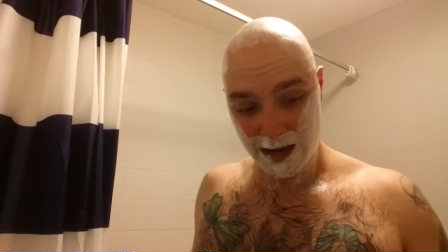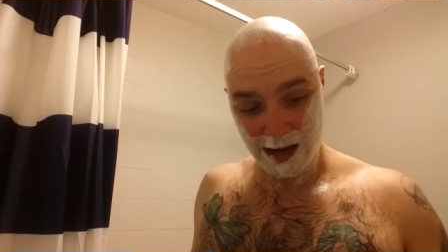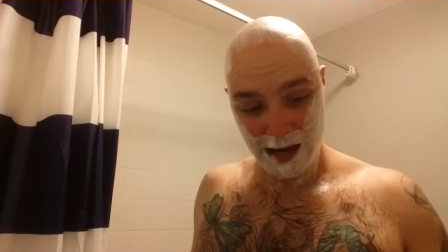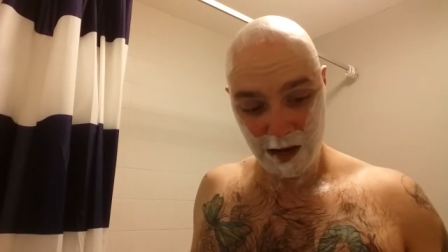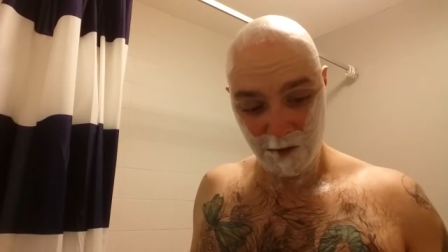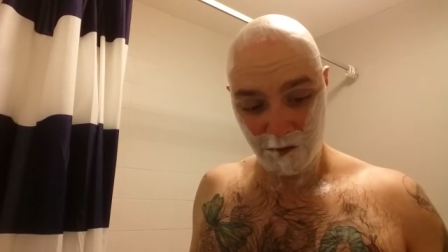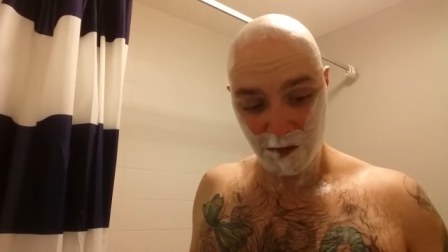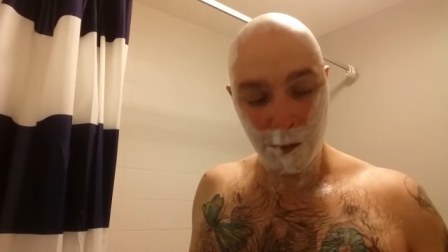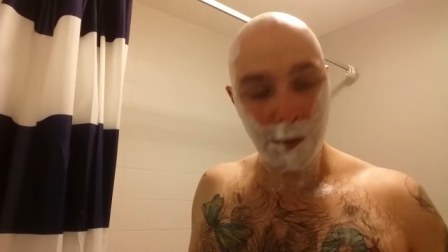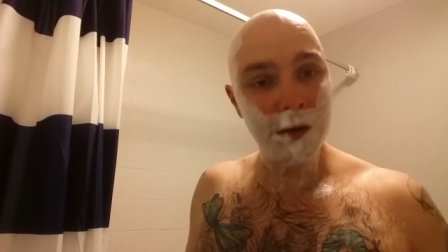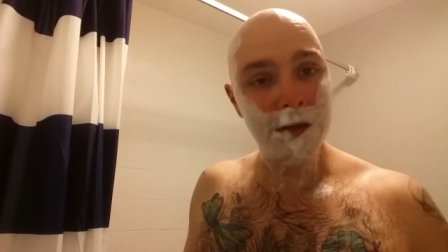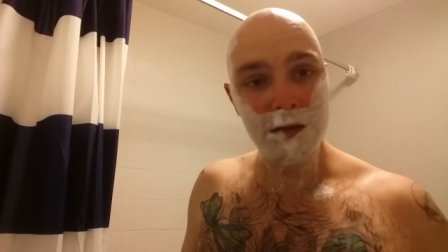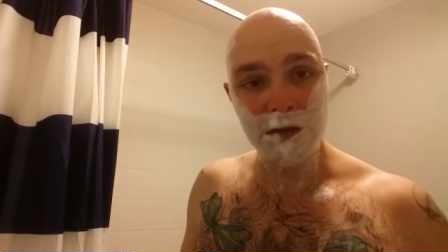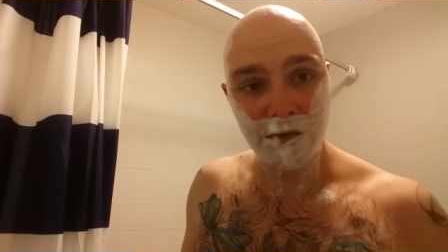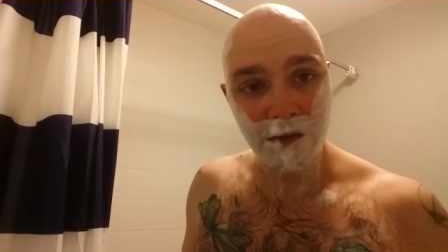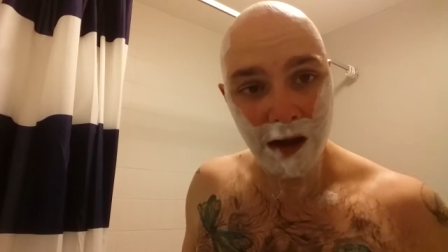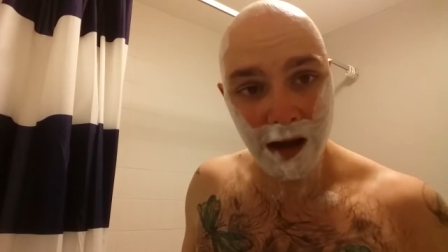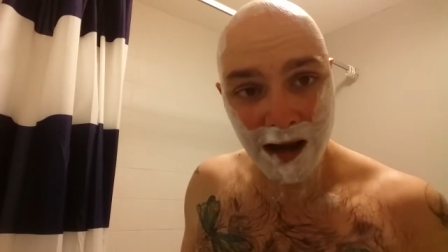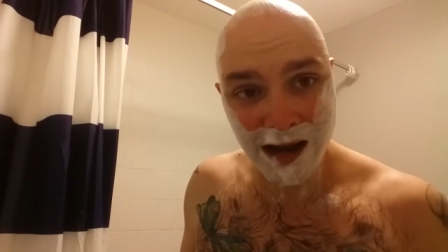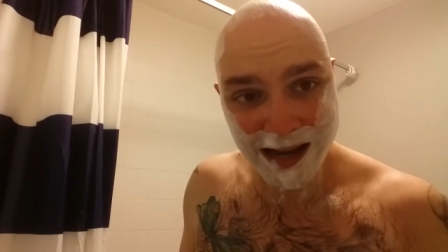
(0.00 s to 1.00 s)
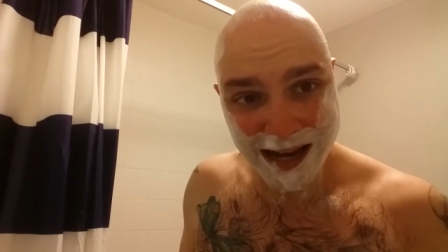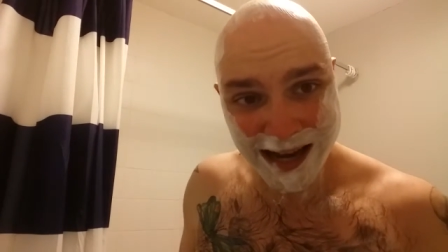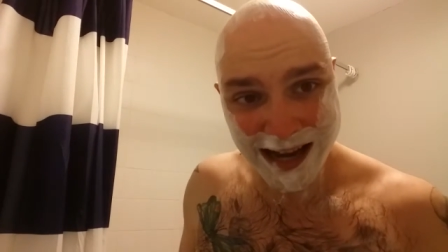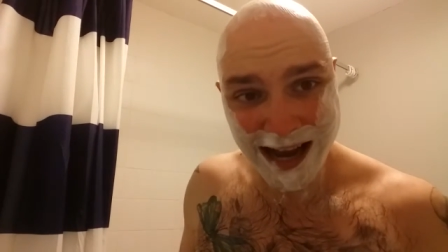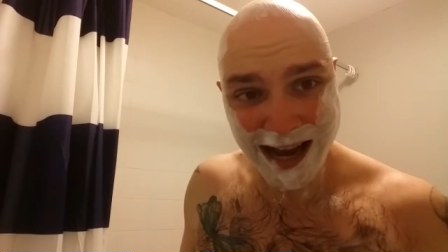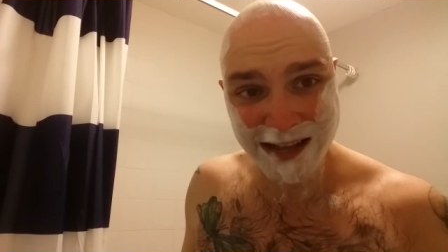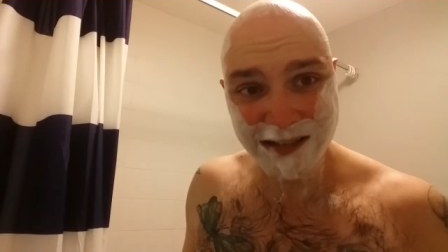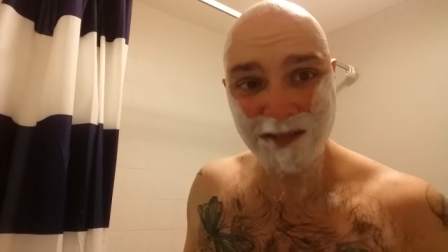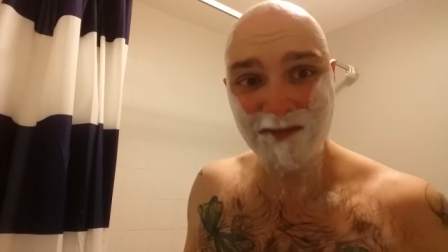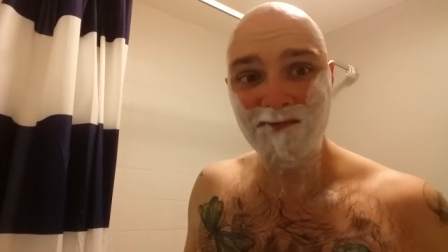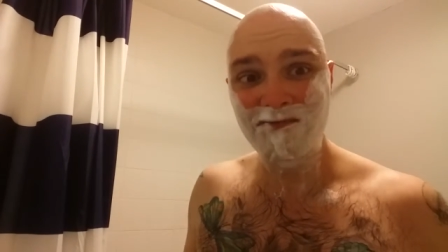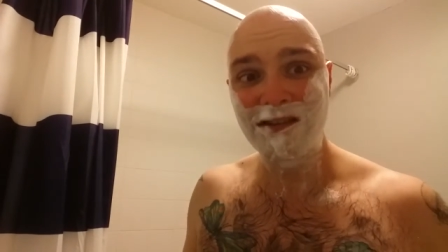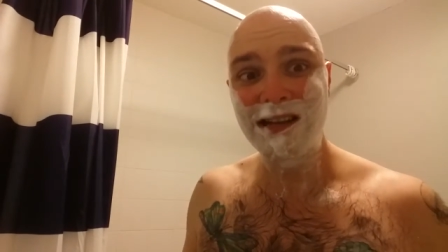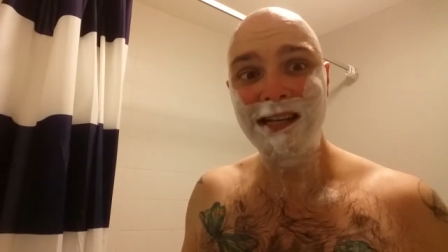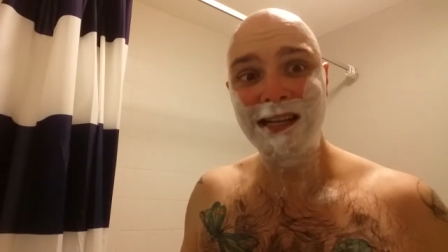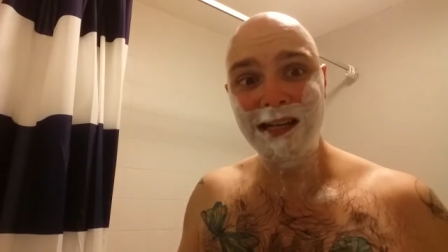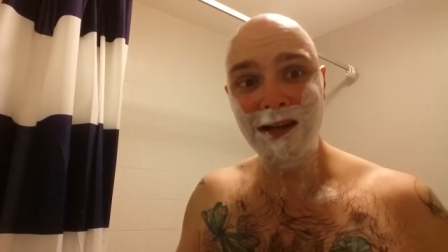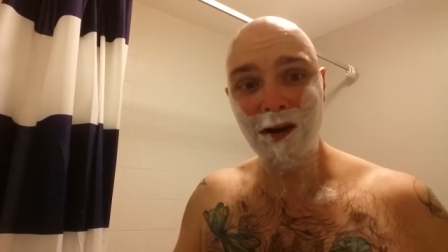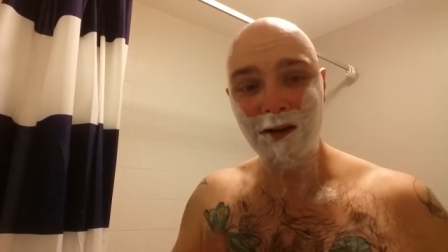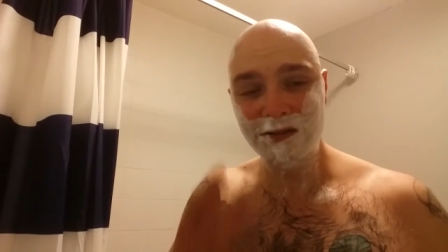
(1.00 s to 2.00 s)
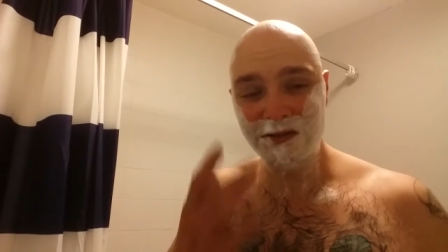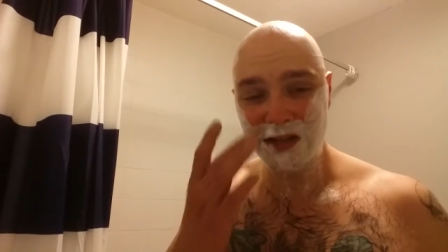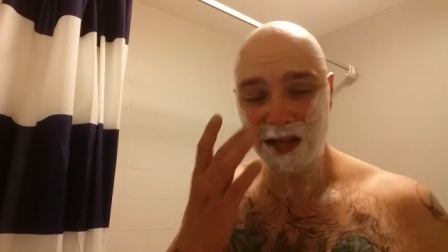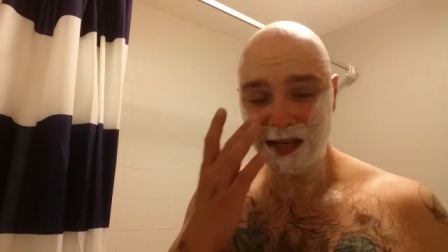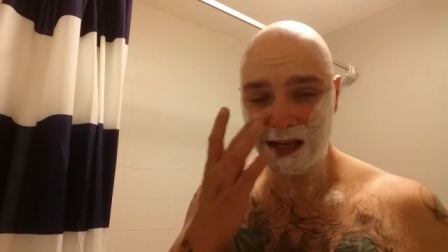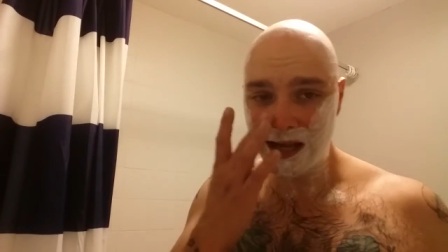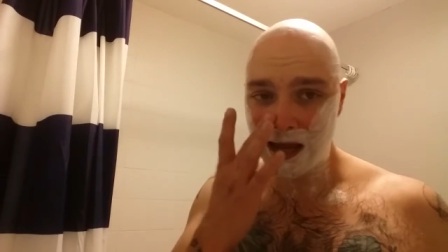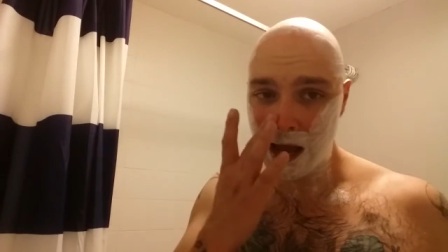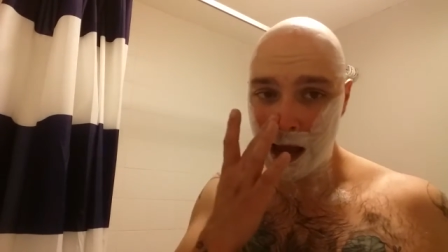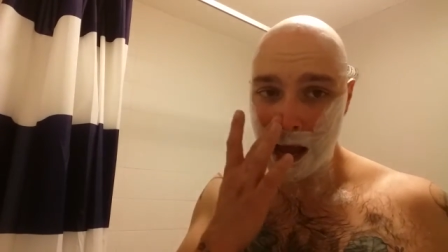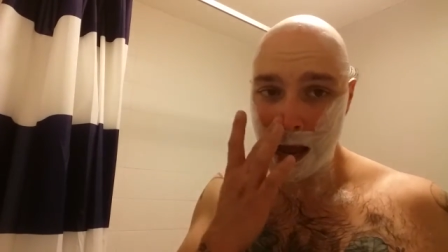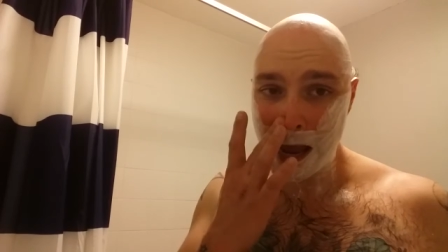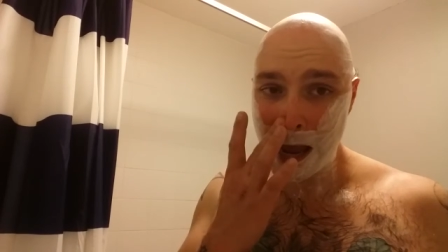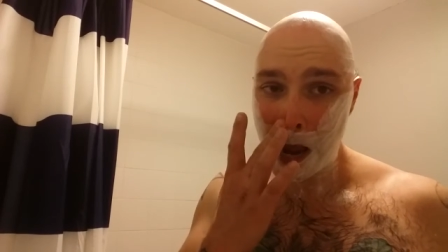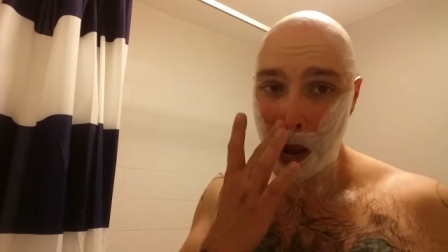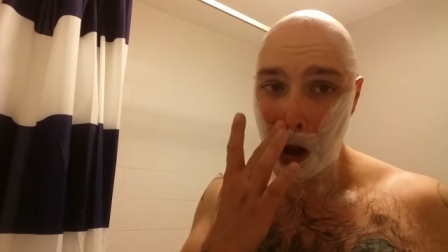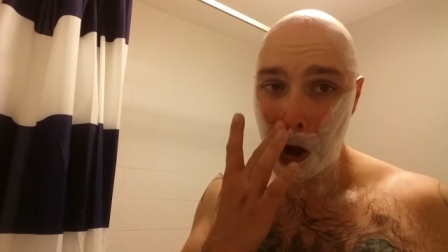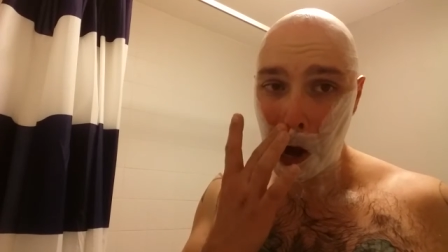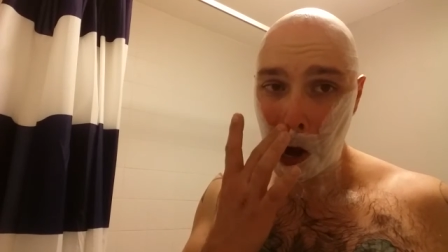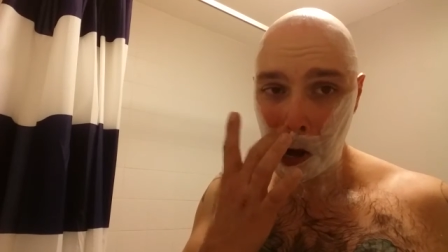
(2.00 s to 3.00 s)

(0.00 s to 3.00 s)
if I'm honest with you, hasn't really lost any hair.